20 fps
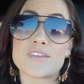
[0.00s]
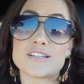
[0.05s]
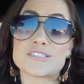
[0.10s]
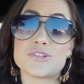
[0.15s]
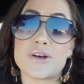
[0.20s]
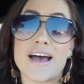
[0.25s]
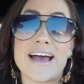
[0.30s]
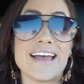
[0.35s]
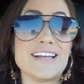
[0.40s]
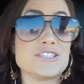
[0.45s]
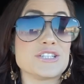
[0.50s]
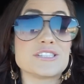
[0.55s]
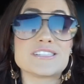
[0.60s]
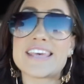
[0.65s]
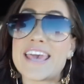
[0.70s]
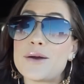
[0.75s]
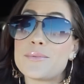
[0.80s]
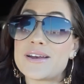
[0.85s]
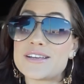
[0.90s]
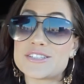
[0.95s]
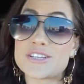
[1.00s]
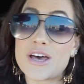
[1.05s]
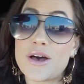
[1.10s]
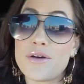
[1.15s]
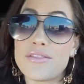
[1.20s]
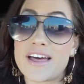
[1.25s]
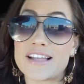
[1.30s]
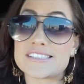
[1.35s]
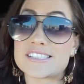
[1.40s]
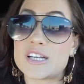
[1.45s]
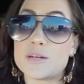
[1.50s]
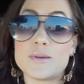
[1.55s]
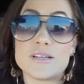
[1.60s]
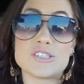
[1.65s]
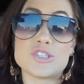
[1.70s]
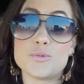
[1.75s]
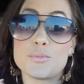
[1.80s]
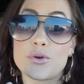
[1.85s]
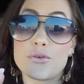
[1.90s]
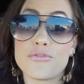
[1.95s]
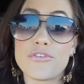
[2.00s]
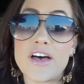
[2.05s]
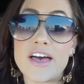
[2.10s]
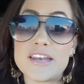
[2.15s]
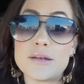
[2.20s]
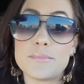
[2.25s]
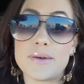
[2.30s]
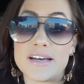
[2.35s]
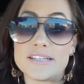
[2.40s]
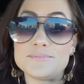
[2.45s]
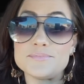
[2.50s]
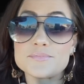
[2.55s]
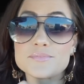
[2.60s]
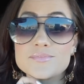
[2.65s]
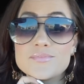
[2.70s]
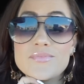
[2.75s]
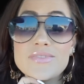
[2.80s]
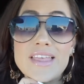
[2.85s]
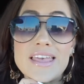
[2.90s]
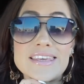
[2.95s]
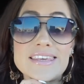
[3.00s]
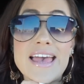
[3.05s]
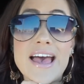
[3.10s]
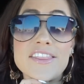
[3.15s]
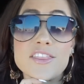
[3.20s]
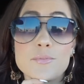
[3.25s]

So I just can't wait to go. That's gonna be super fun. But yeah,